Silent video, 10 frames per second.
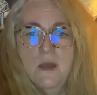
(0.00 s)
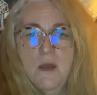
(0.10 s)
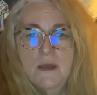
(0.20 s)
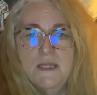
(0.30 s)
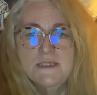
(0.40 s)

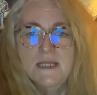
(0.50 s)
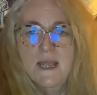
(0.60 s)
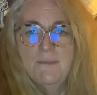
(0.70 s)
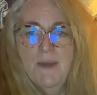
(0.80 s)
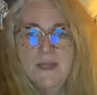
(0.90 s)
I need to
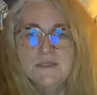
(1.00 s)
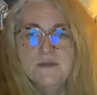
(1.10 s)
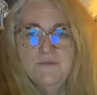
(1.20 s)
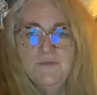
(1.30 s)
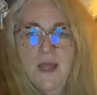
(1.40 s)
get back to
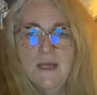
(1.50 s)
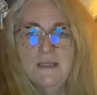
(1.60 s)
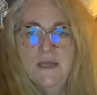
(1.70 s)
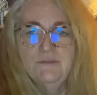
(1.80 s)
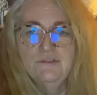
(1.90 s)
the flat
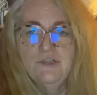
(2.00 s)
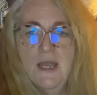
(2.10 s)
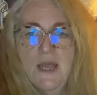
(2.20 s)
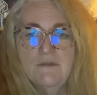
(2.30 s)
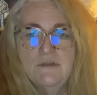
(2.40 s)
and have a
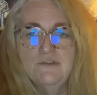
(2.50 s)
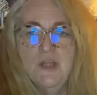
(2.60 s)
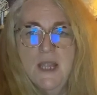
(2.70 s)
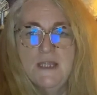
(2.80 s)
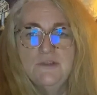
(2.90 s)
shower and
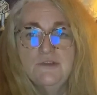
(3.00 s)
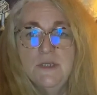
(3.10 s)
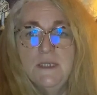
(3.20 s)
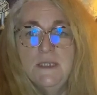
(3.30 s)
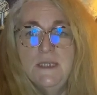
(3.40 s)
change.
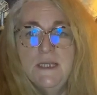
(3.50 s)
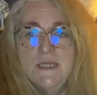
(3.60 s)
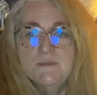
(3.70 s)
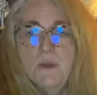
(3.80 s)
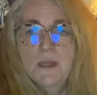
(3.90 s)

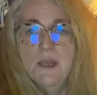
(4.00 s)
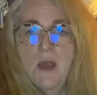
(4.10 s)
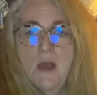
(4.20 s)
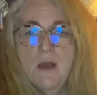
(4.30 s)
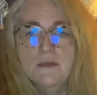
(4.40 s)
Here's my
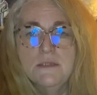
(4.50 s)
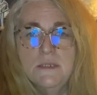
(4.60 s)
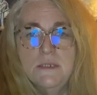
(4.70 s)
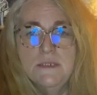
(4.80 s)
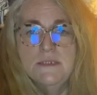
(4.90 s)
card.
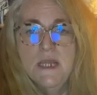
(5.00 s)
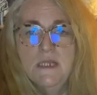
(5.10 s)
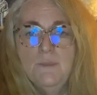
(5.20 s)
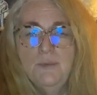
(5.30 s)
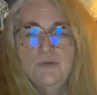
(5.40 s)

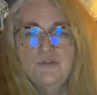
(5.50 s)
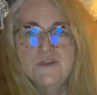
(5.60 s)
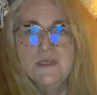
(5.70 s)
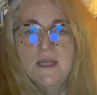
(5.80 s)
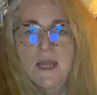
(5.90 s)
Take a
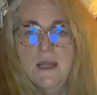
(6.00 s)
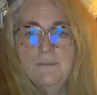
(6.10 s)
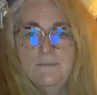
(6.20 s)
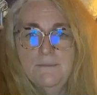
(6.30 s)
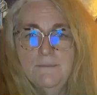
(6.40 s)
butcher's at that."
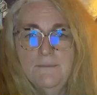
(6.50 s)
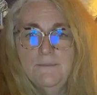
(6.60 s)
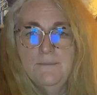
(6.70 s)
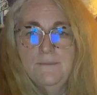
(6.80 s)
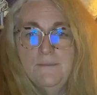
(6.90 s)

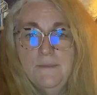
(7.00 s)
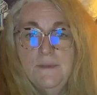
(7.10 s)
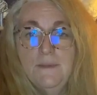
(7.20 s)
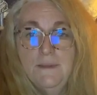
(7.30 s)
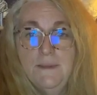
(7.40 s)

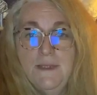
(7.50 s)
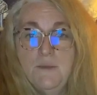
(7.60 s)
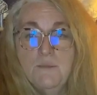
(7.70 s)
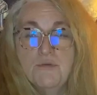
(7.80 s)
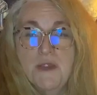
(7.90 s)

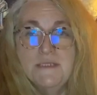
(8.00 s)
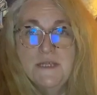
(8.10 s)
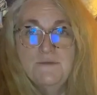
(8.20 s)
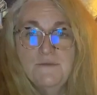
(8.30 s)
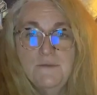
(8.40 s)

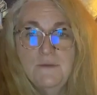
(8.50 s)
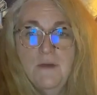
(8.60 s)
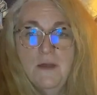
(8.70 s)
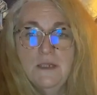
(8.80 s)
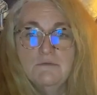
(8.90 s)
"Impressive,"
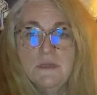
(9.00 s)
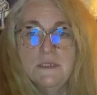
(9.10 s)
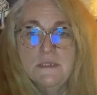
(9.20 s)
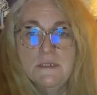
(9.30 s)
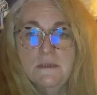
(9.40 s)
I
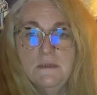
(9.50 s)
grinned.